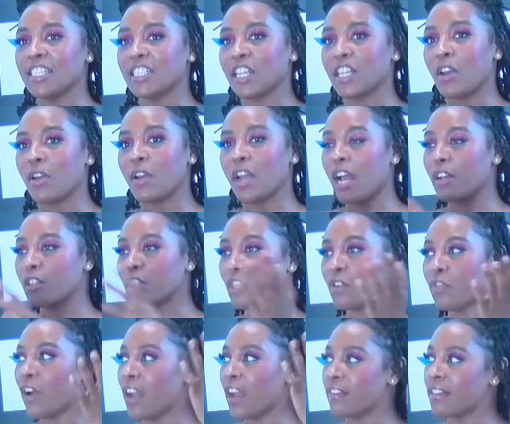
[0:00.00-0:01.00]
So how do you
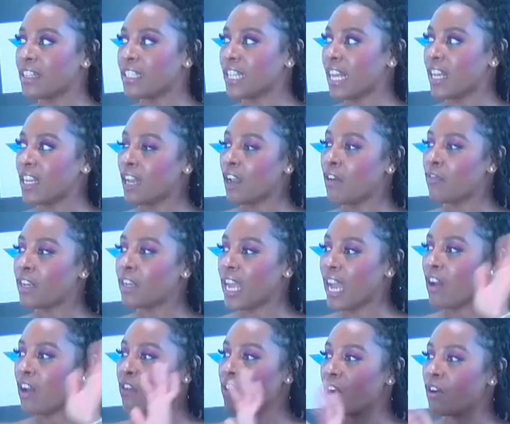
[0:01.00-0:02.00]
find this lovely
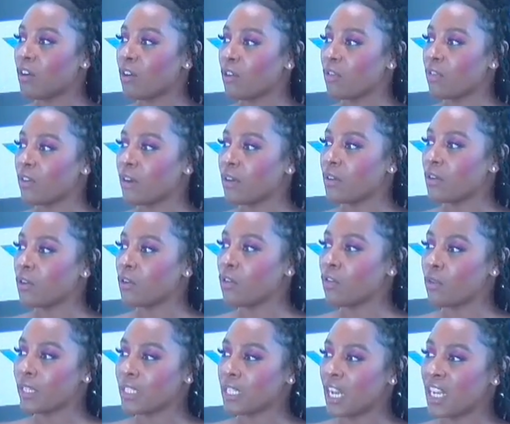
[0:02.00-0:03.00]
area of
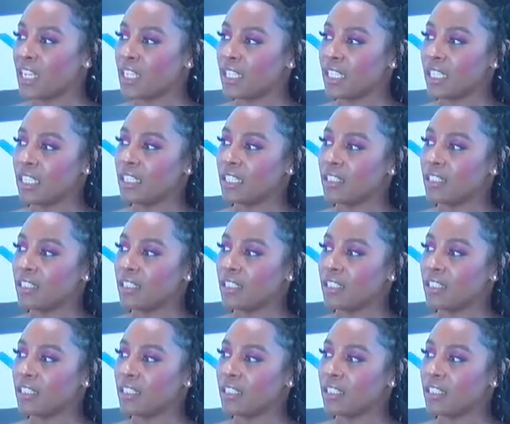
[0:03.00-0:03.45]
Northwest London?